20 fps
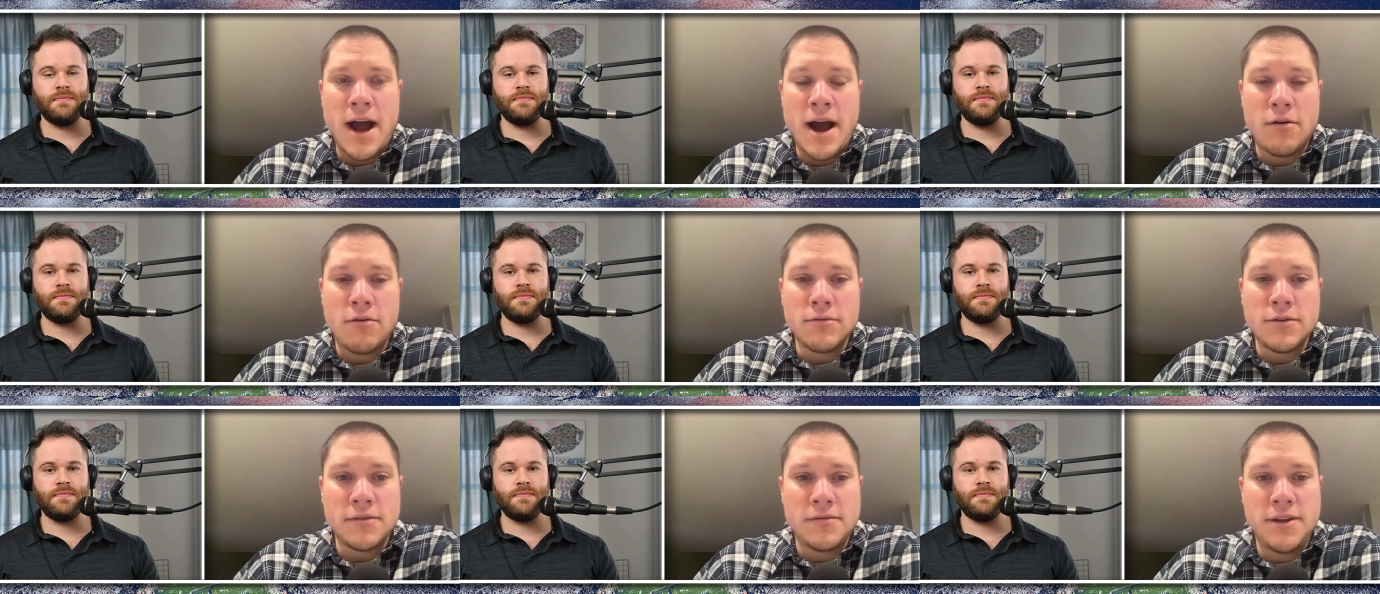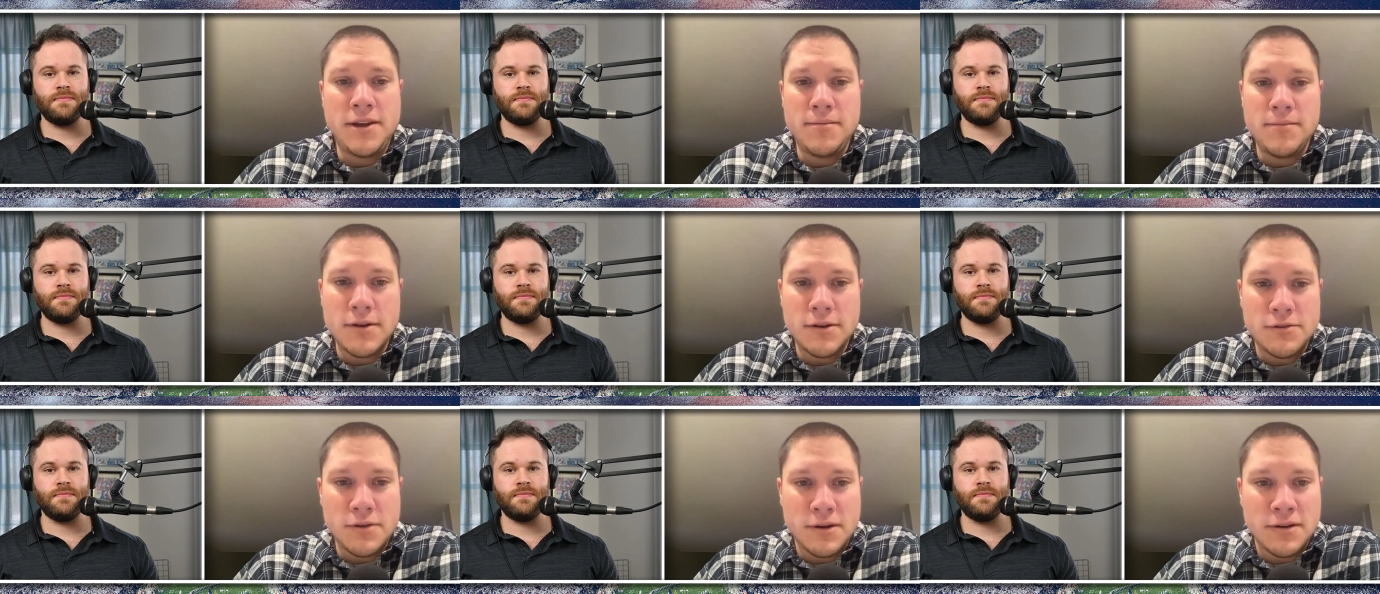Speaker 1: how the
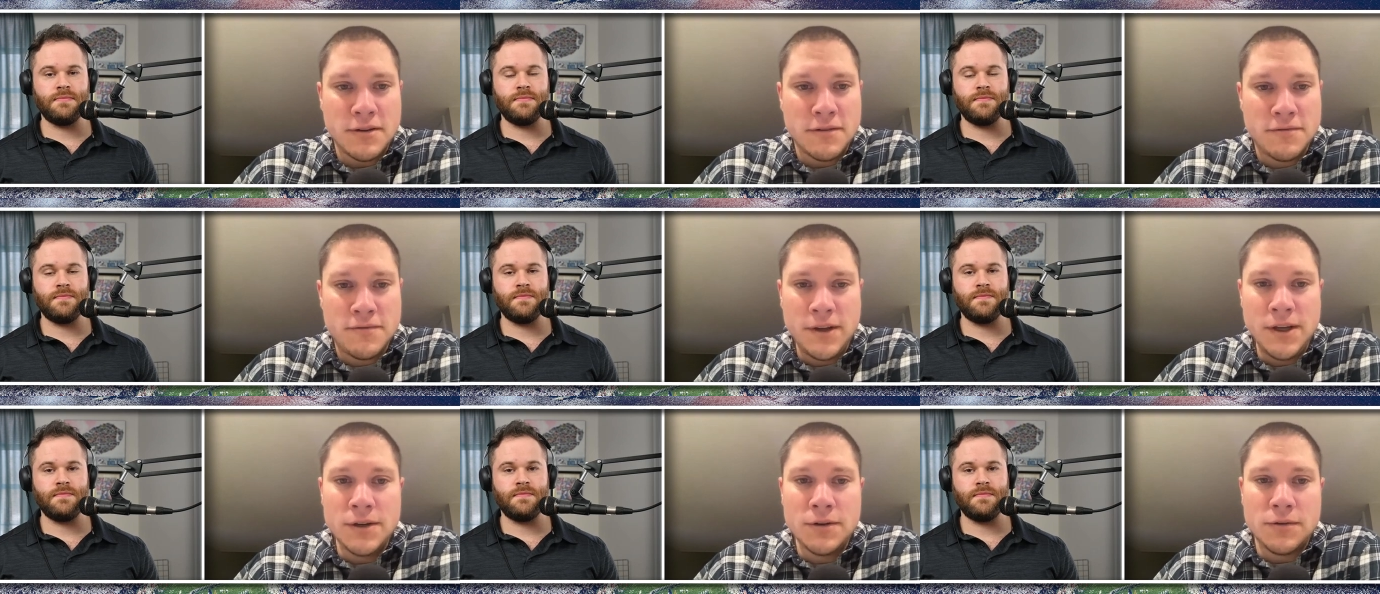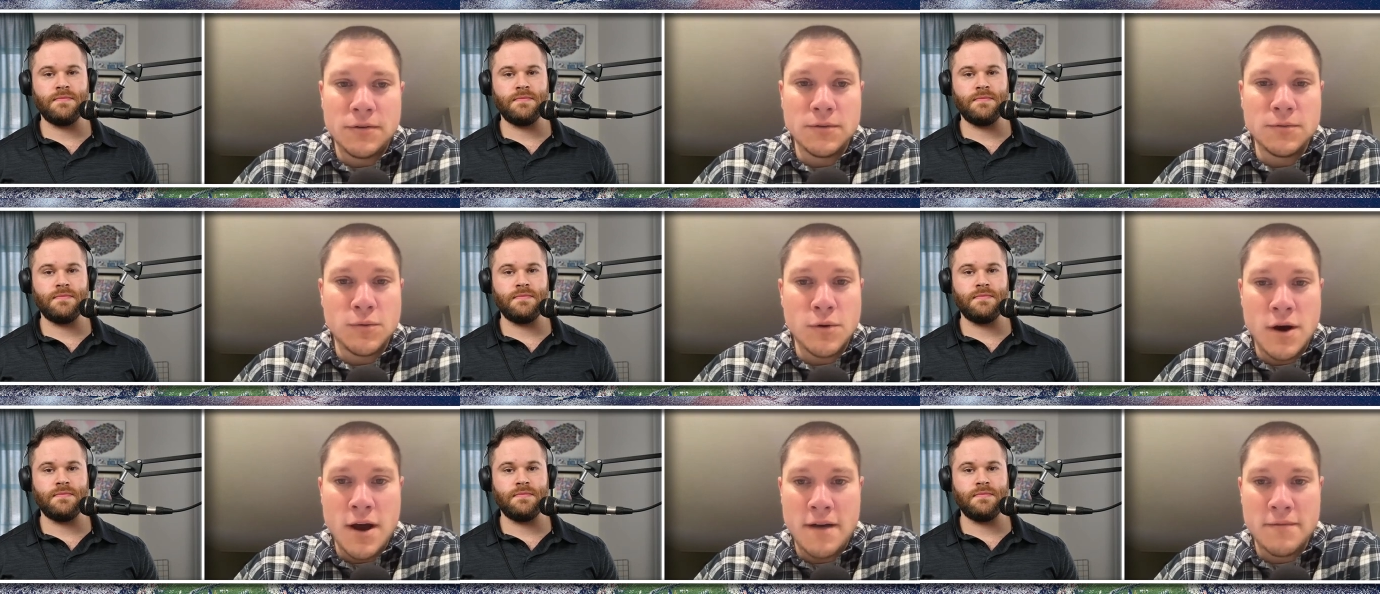team does on the
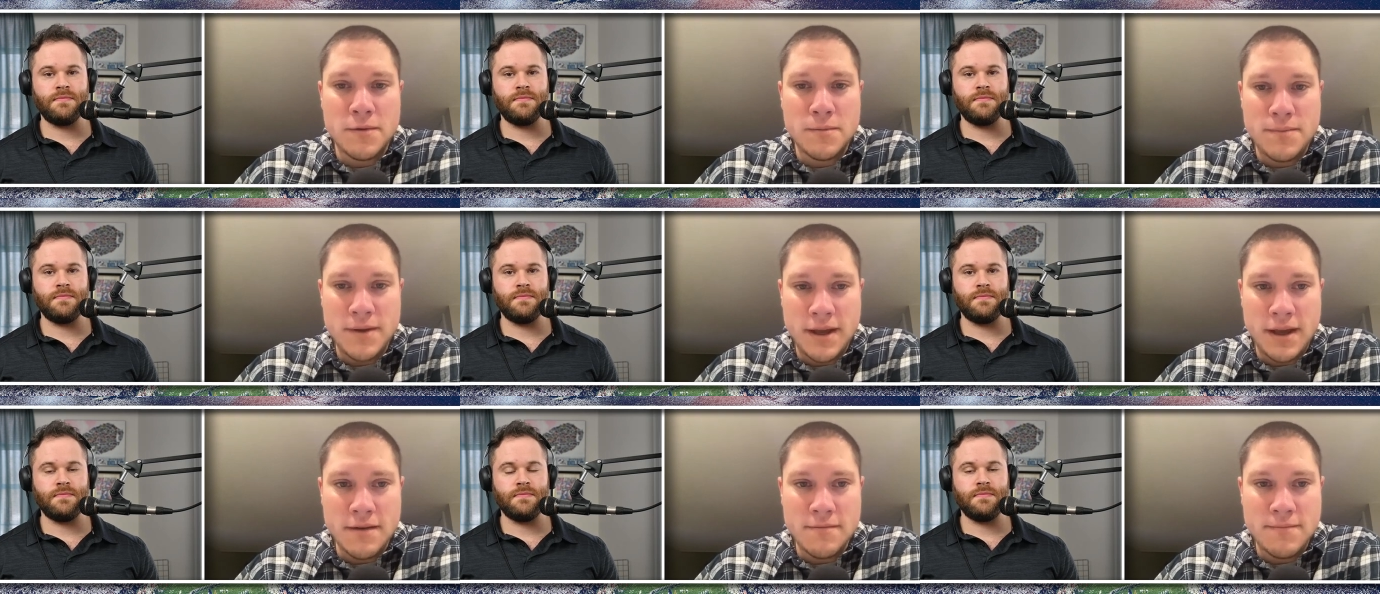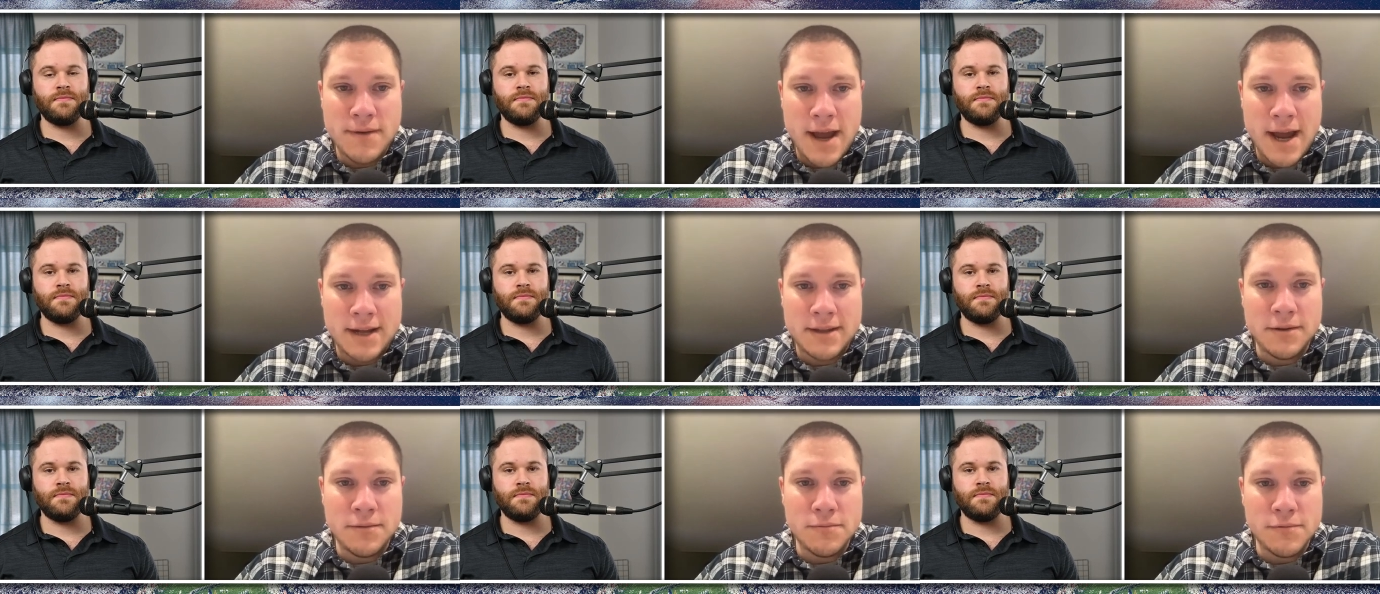field will have a big
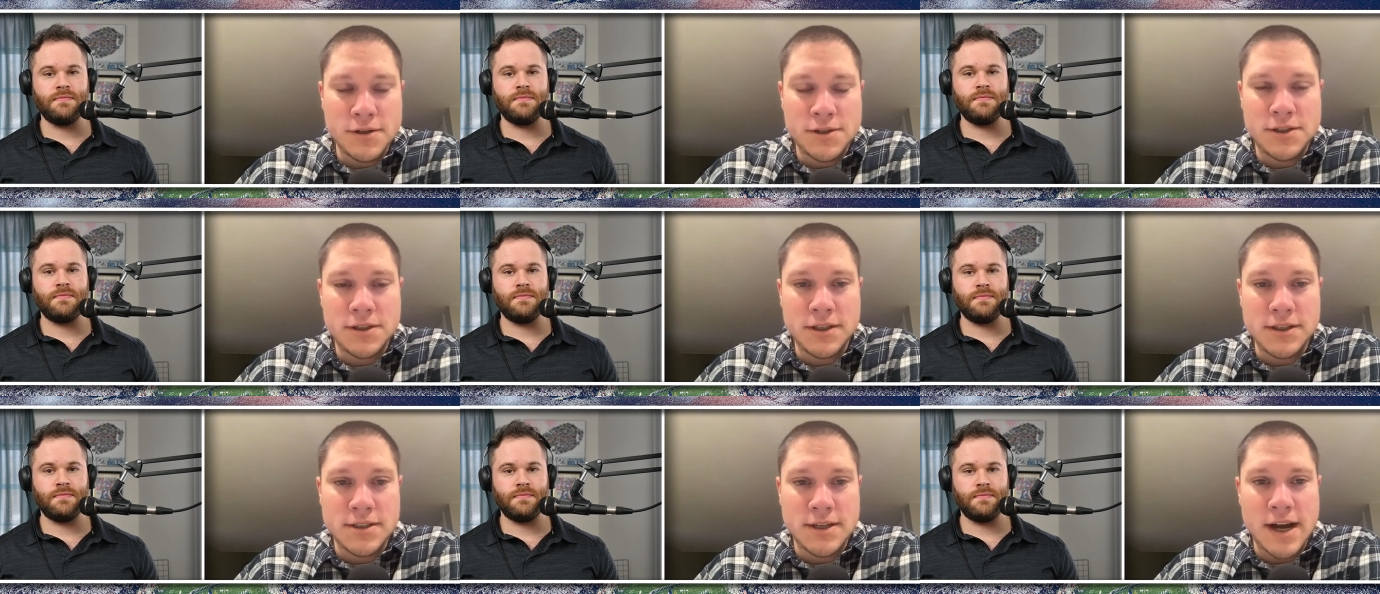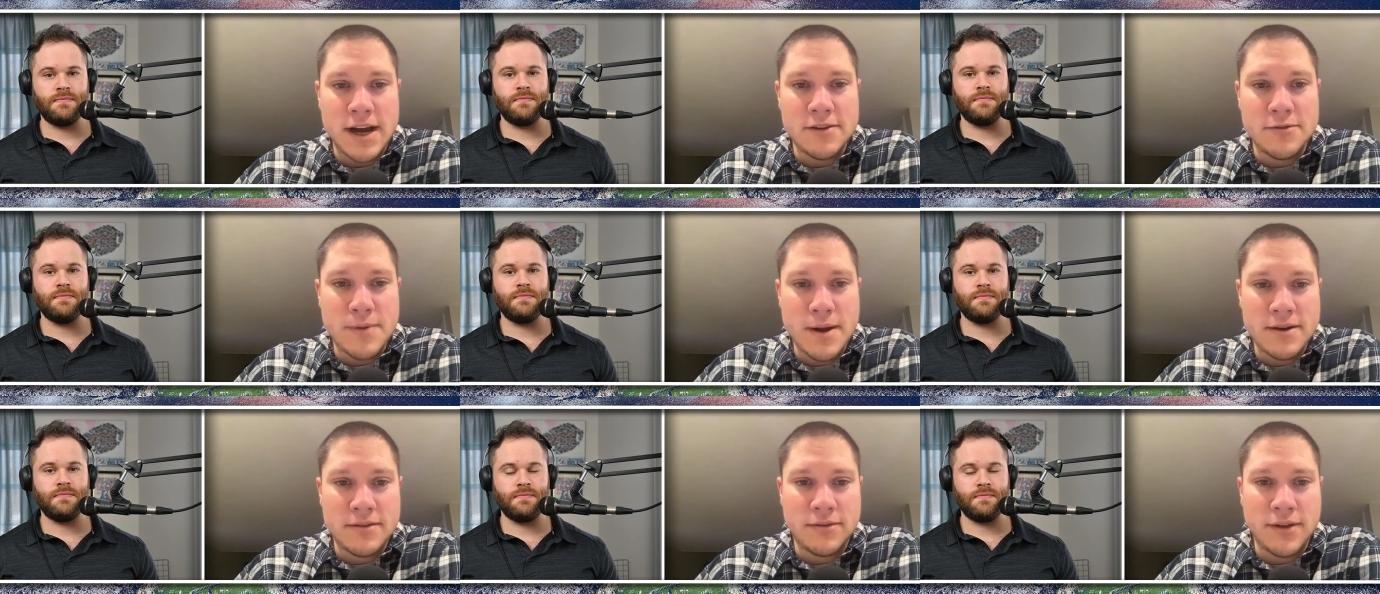impact in which of these guys
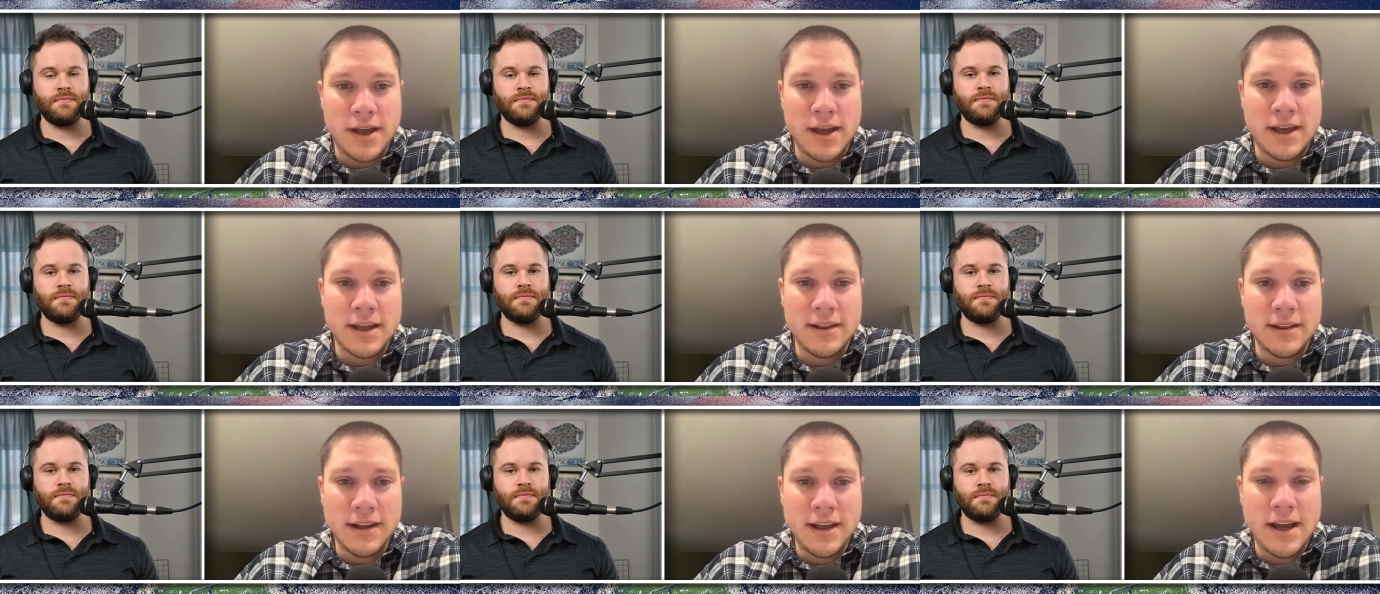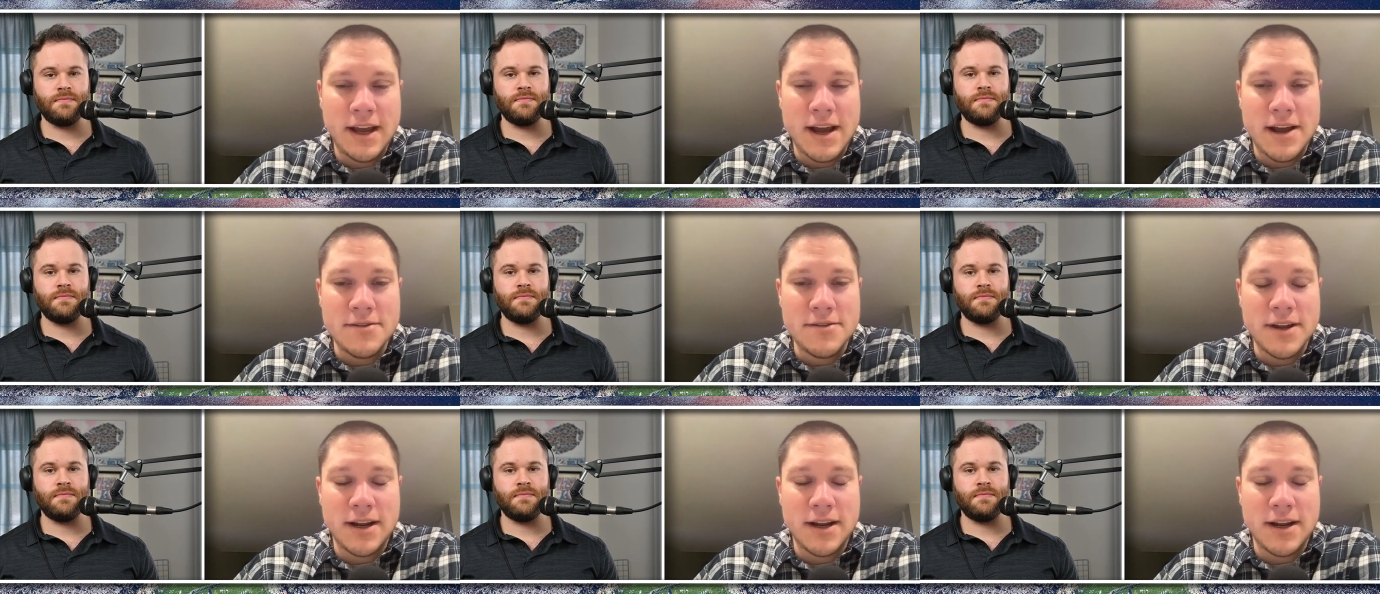Penn State can land.